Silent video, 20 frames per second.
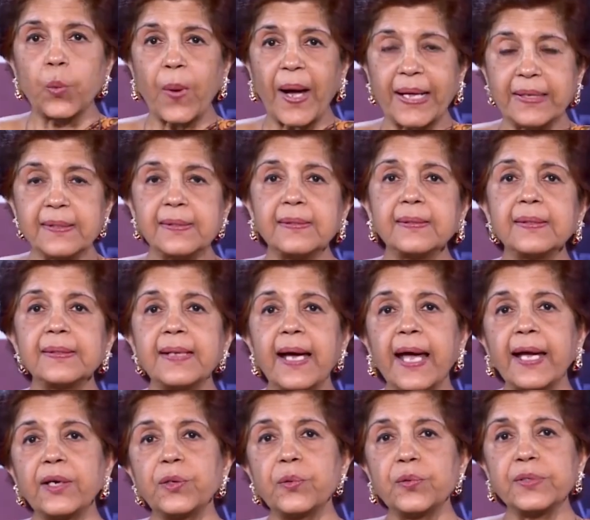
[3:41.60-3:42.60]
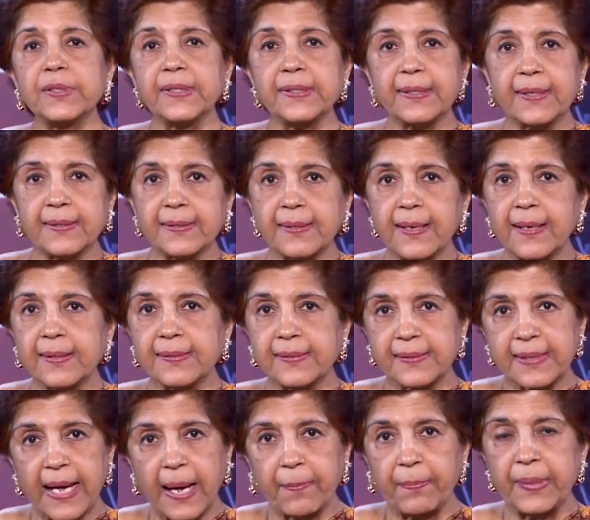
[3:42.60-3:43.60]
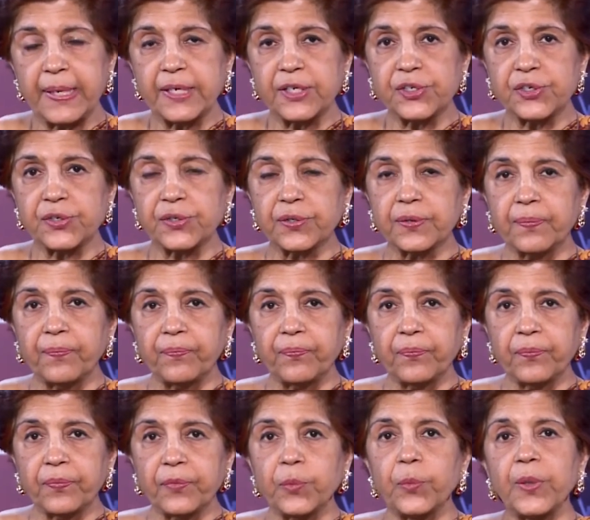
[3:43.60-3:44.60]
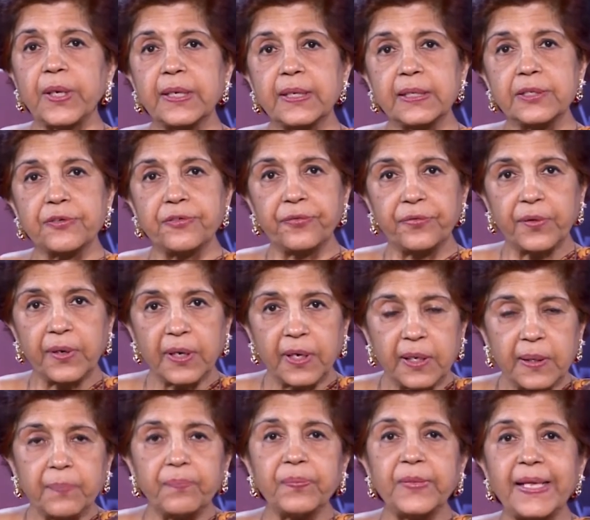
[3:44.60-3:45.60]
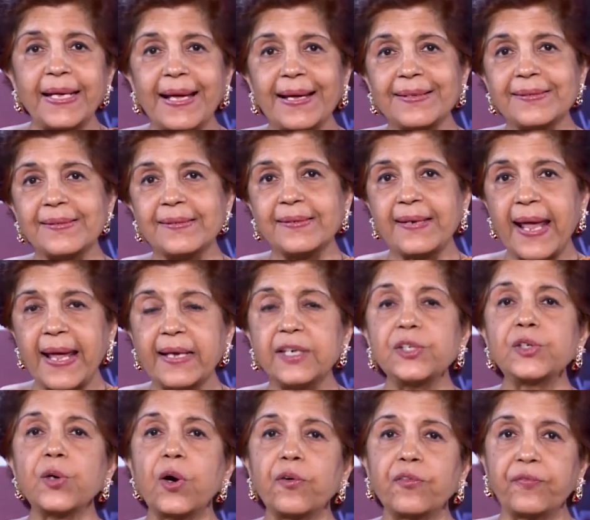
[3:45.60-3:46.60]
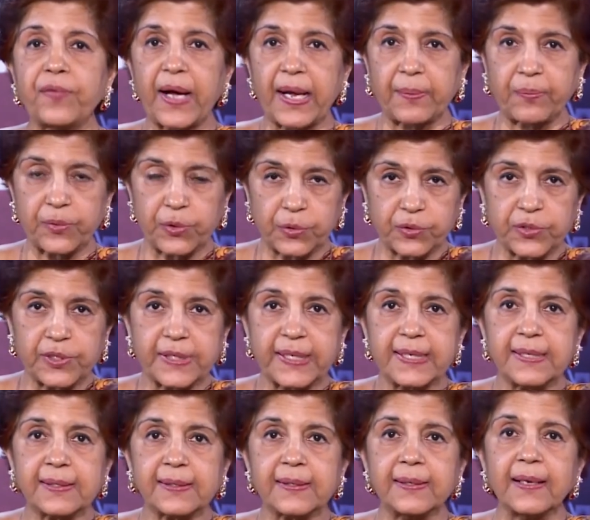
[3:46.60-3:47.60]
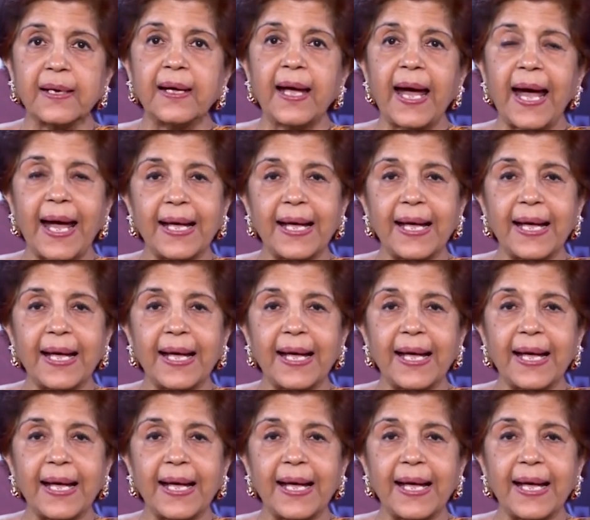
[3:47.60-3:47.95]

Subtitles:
So once the diagnosis is established, we confirm the extent of fibrosis